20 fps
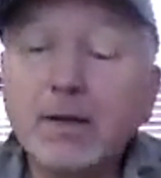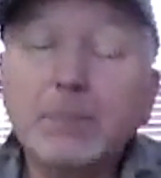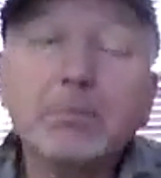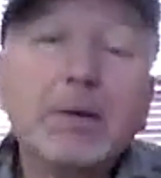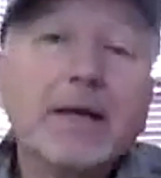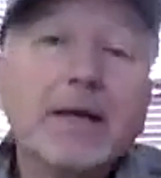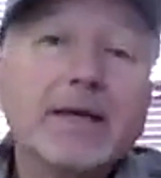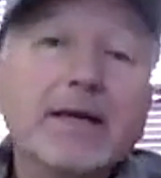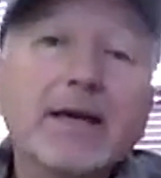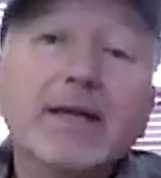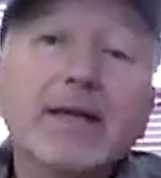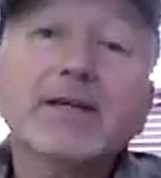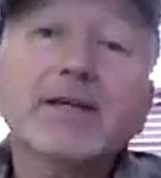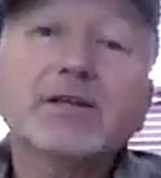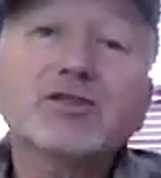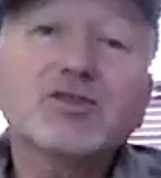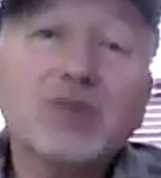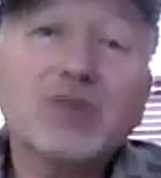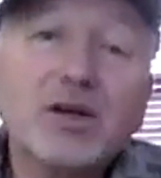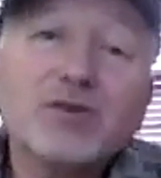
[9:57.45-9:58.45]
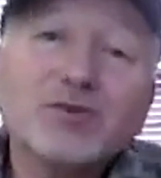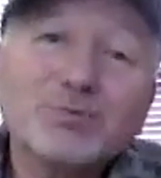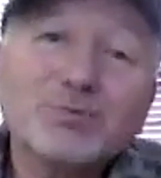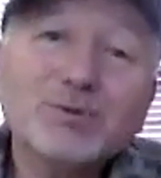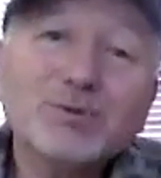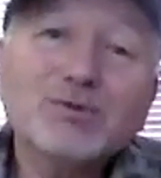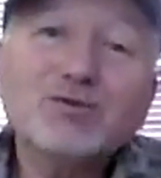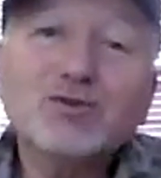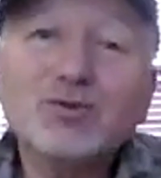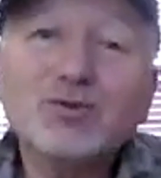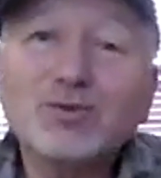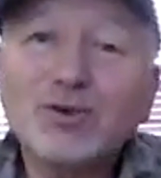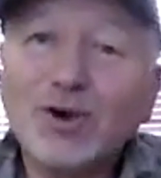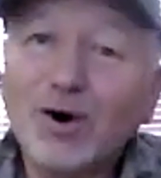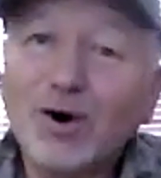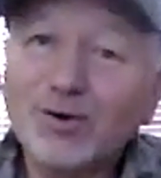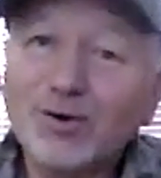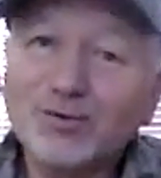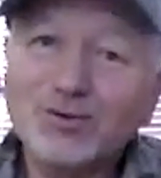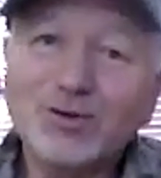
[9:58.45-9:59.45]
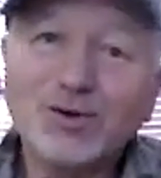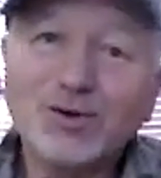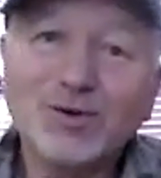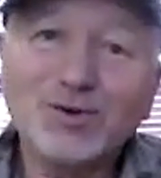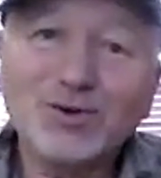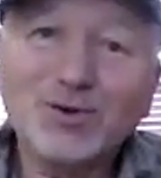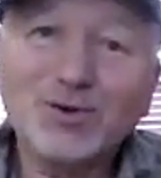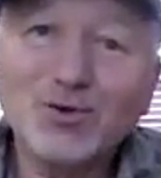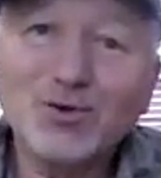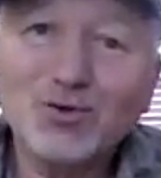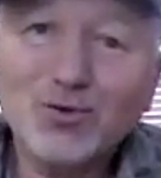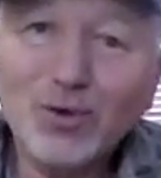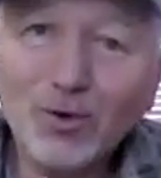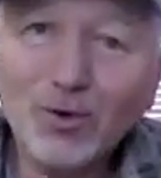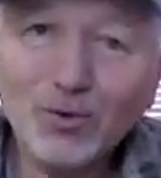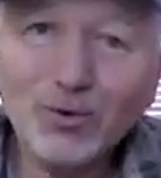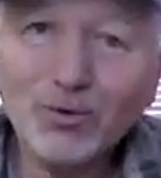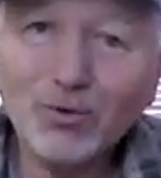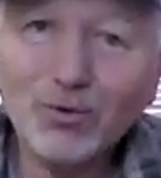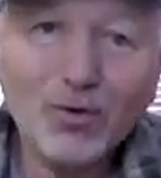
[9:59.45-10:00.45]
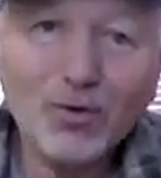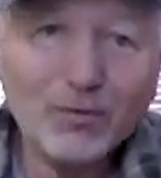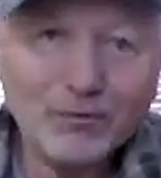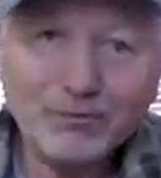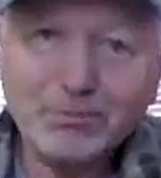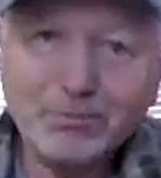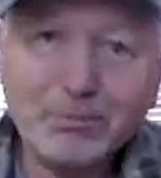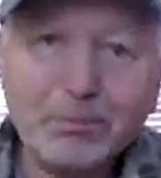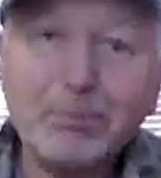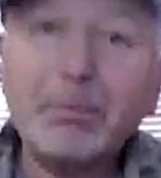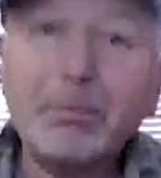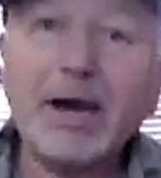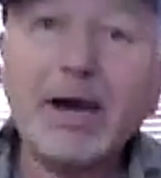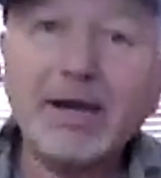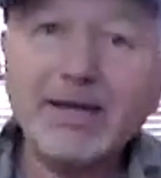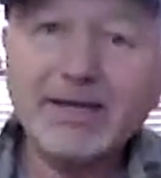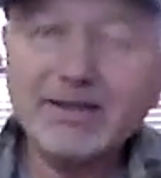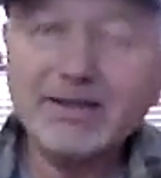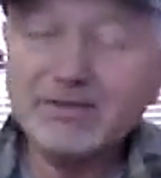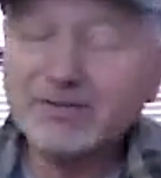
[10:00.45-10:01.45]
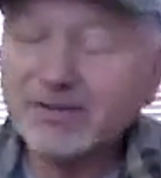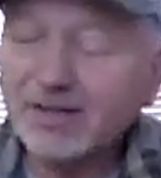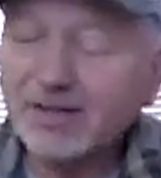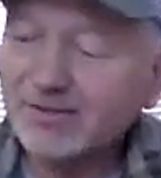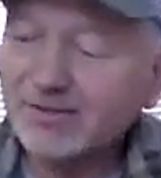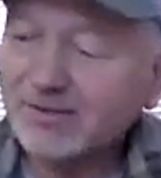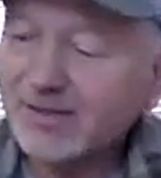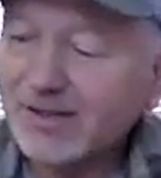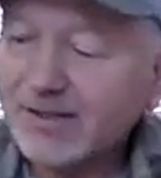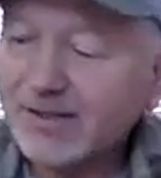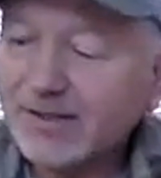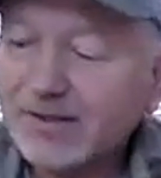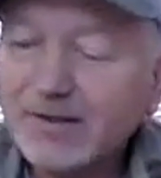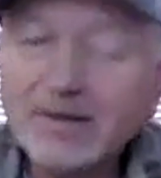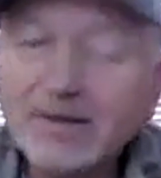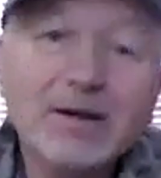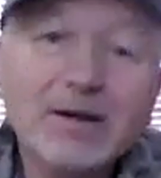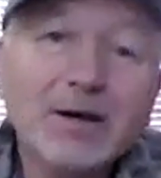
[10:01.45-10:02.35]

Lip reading: make any adjustments, you can't turn the controller off, panic sets in.